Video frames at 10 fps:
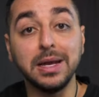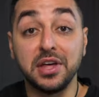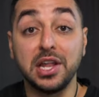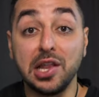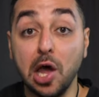
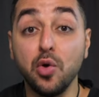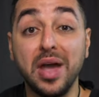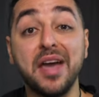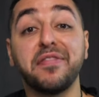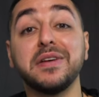The low
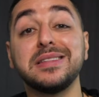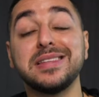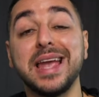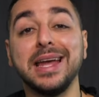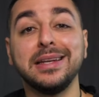
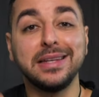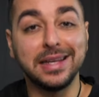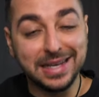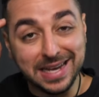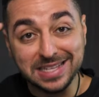effort and
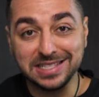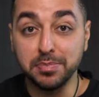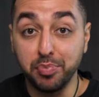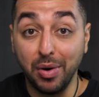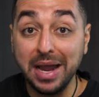less
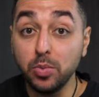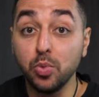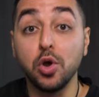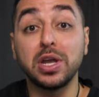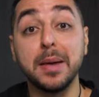brain
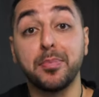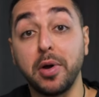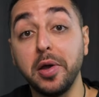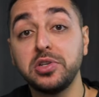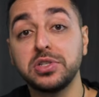work
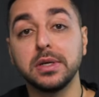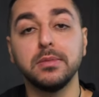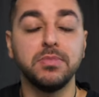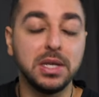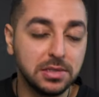approach
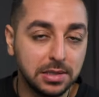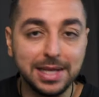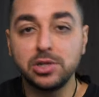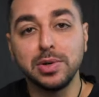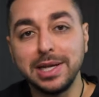is
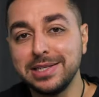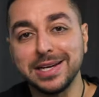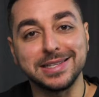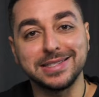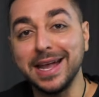literally
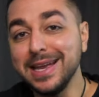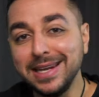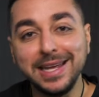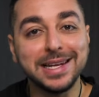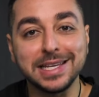just
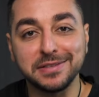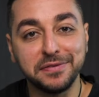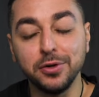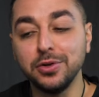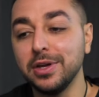eating less
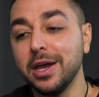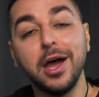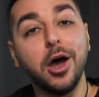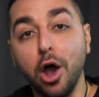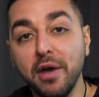food
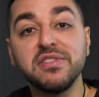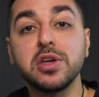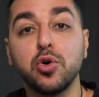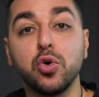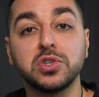over
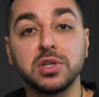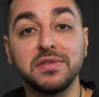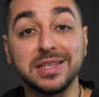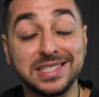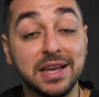the course
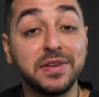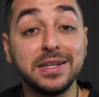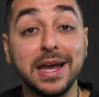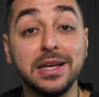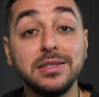of the seven
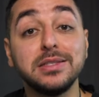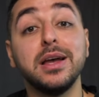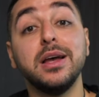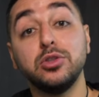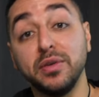days
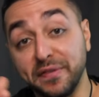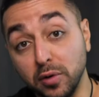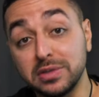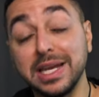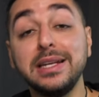to
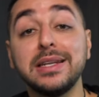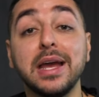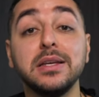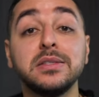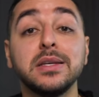14
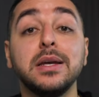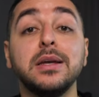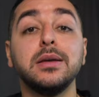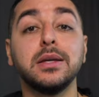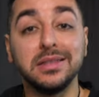days
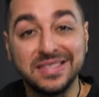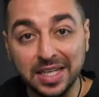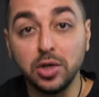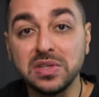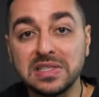
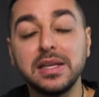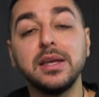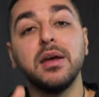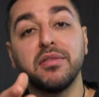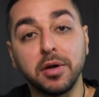
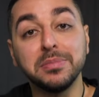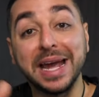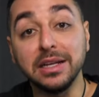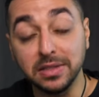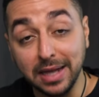continuously from
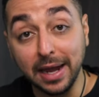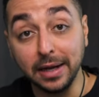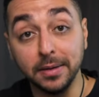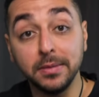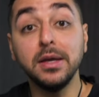day to
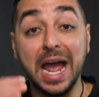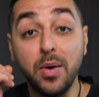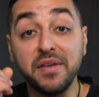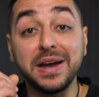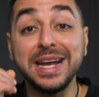day.
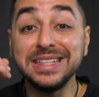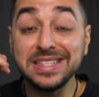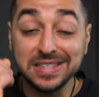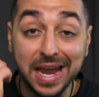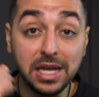However, in
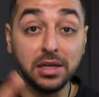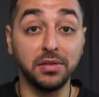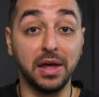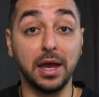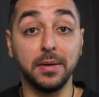
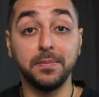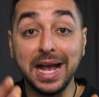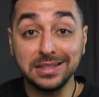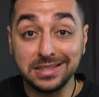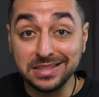saying that,
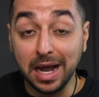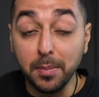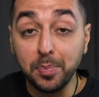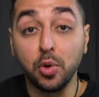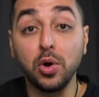at
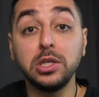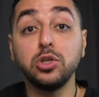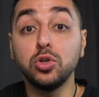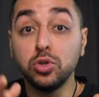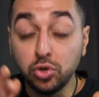some point
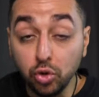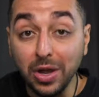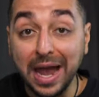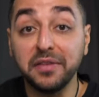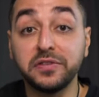you do
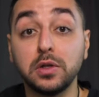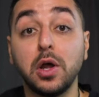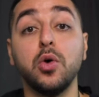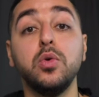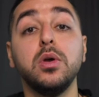have to
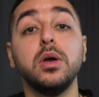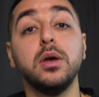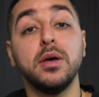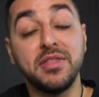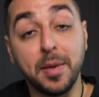know
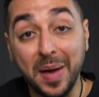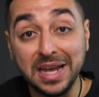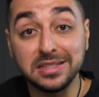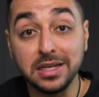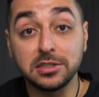the
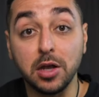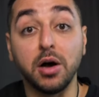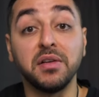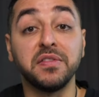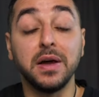basics
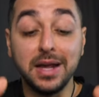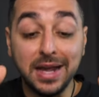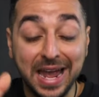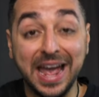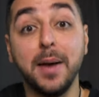of
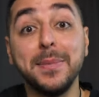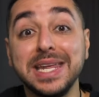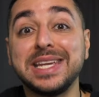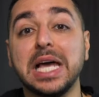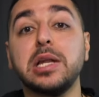how
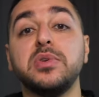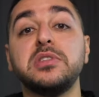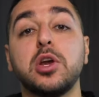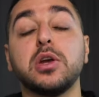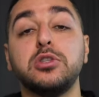many
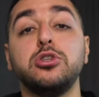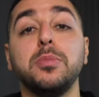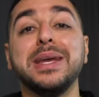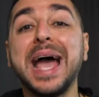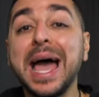calories you're
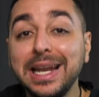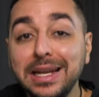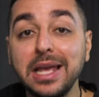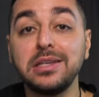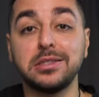consuming at
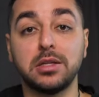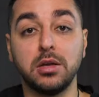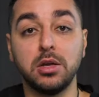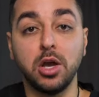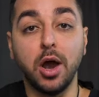least
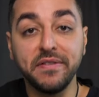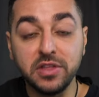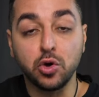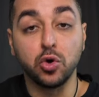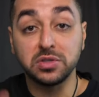over
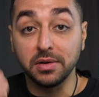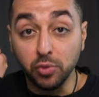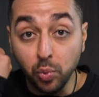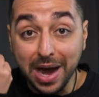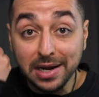the course of
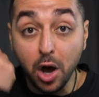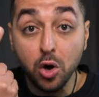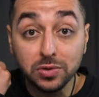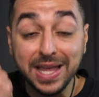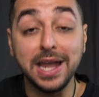one
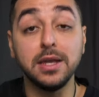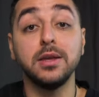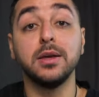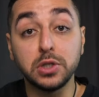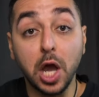whole day
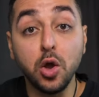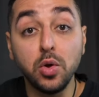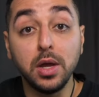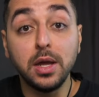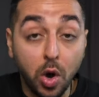to
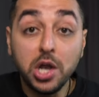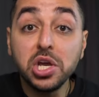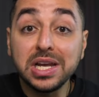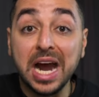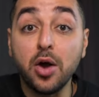know what
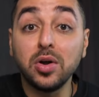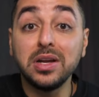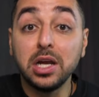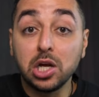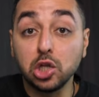your
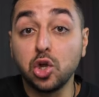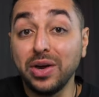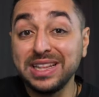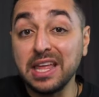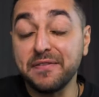current
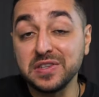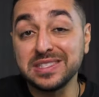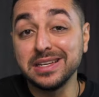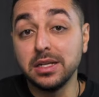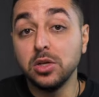caloric
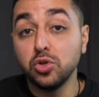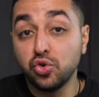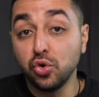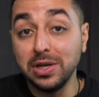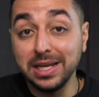deficit
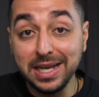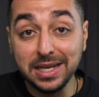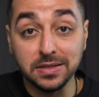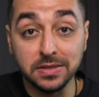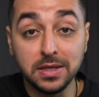truly
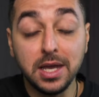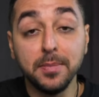is.